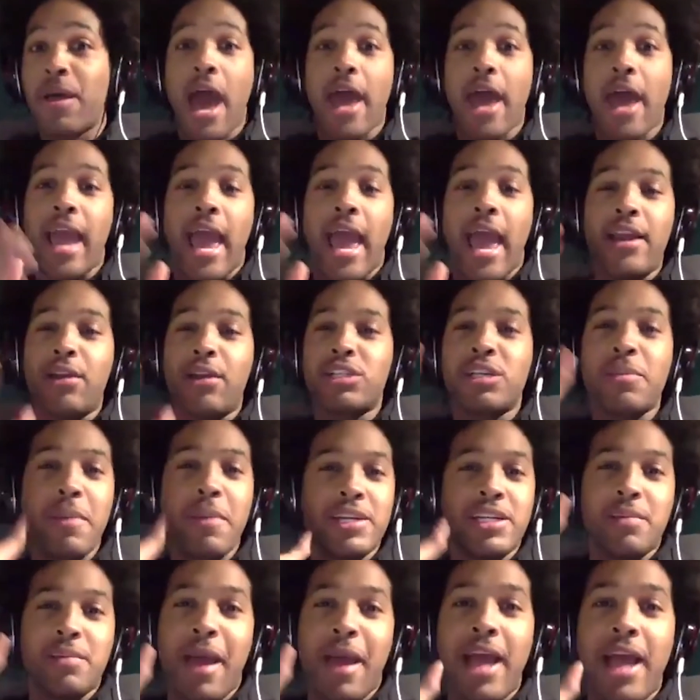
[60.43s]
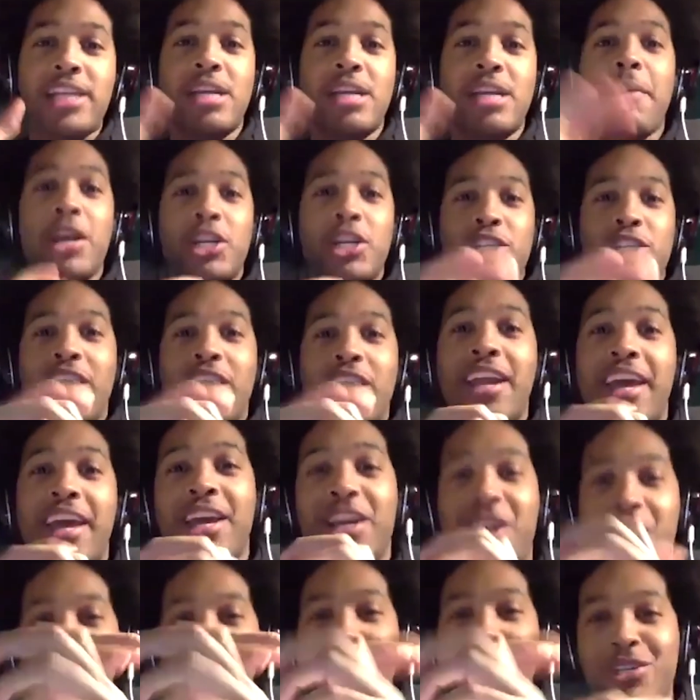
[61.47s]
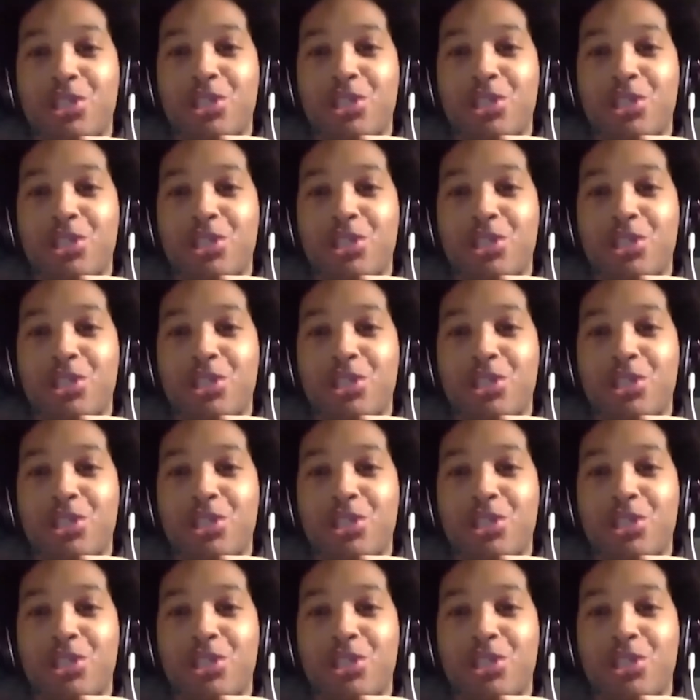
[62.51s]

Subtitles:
I don't shake my shake. I actually shake like a cocktail